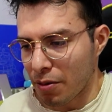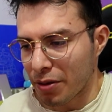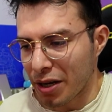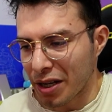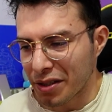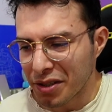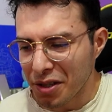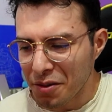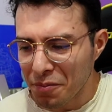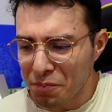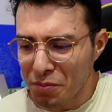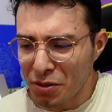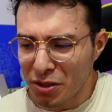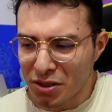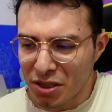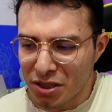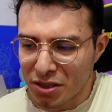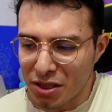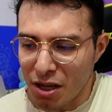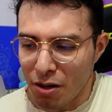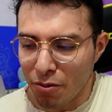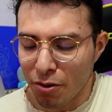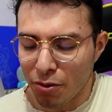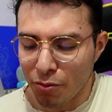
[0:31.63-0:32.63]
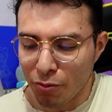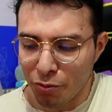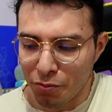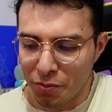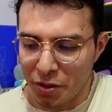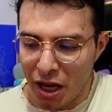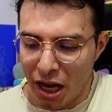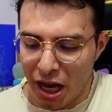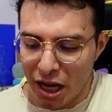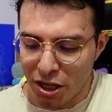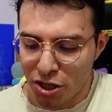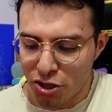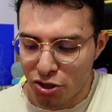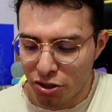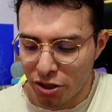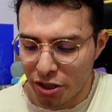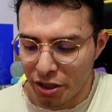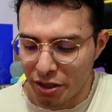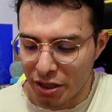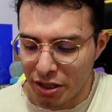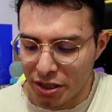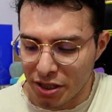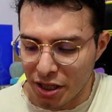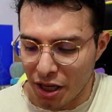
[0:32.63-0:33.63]
I think Princess Tower will be actually
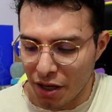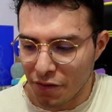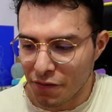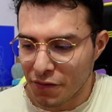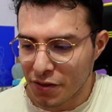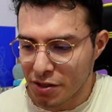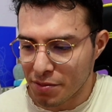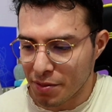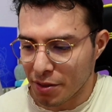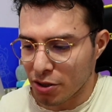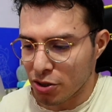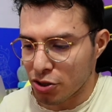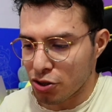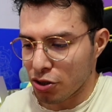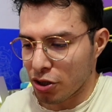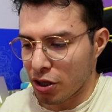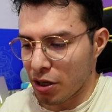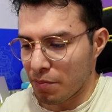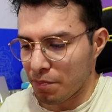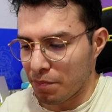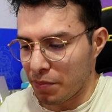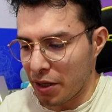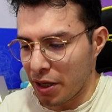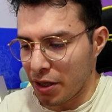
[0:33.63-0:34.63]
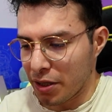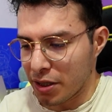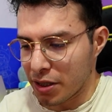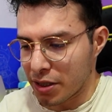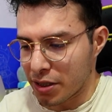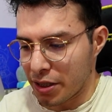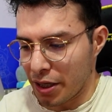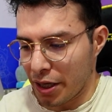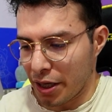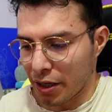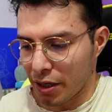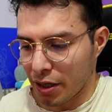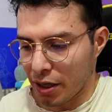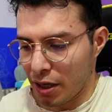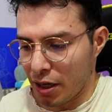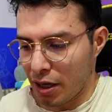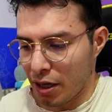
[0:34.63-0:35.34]
the safest because you can play this deck